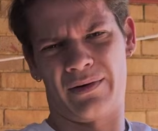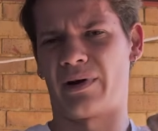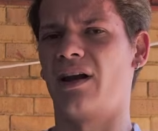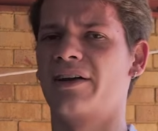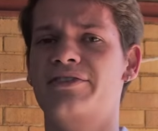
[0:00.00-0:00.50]
What
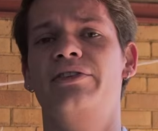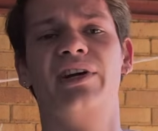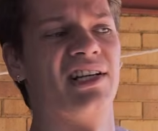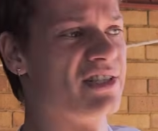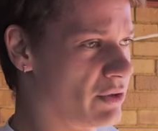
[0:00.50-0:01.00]
I like to do,
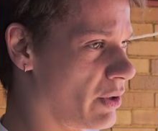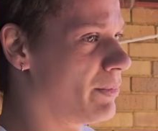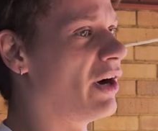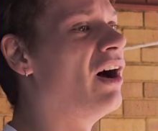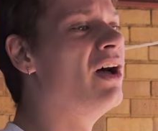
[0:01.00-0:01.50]
because it's not a
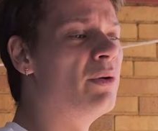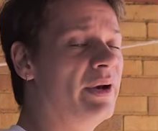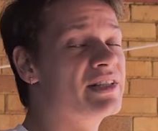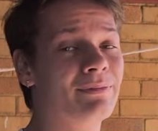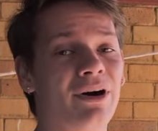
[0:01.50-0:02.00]
bar, when
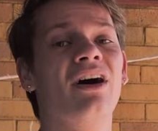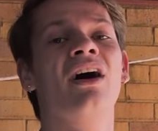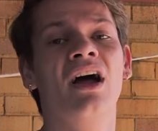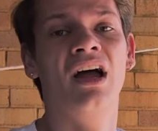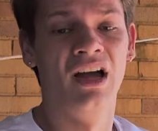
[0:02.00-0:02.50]
it's a bar,
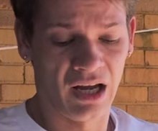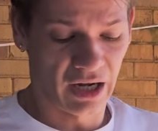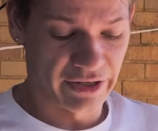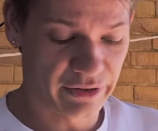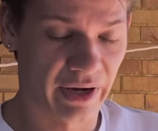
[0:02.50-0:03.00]
I
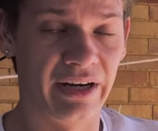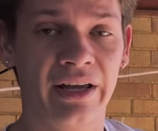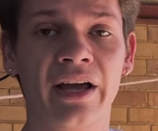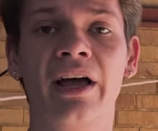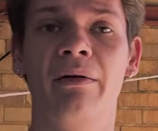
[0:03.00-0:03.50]
try and
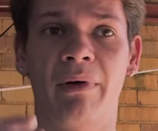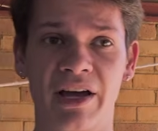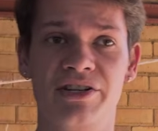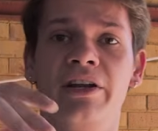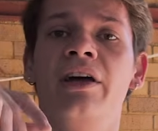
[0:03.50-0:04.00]

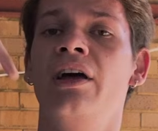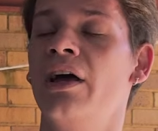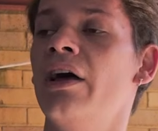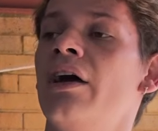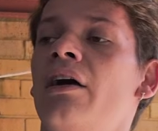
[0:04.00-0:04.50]
imagine
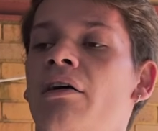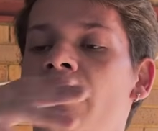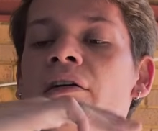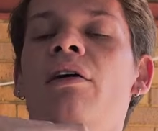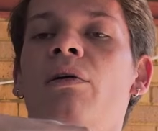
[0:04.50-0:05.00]

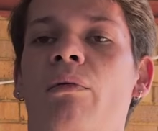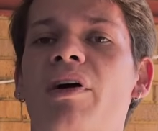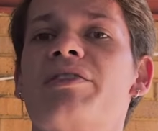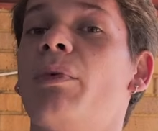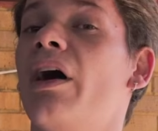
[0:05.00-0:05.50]

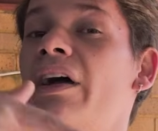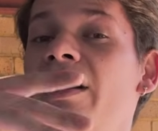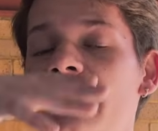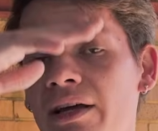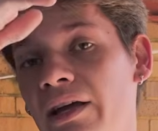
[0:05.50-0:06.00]
once my
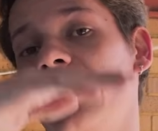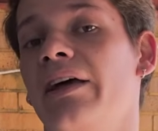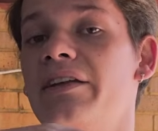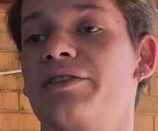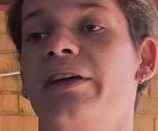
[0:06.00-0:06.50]
head
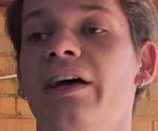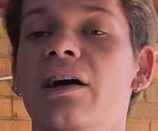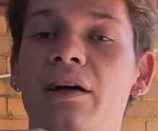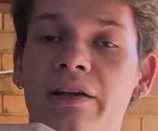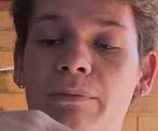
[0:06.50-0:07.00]
is here,
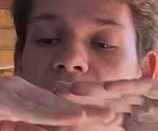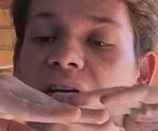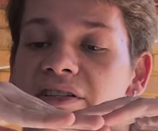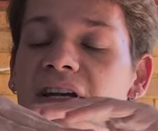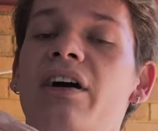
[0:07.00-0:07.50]
the bar
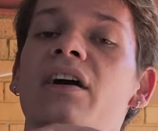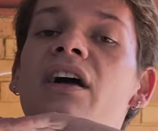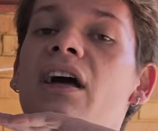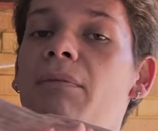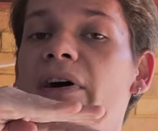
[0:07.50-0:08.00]
is here,
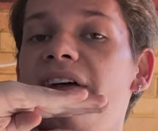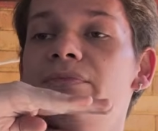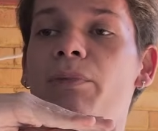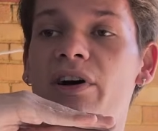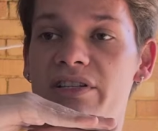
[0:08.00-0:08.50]
my head
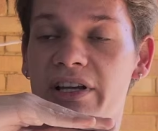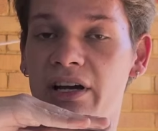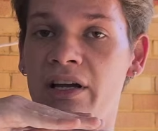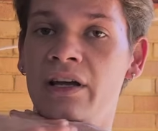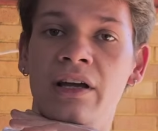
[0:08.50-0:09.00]
past here,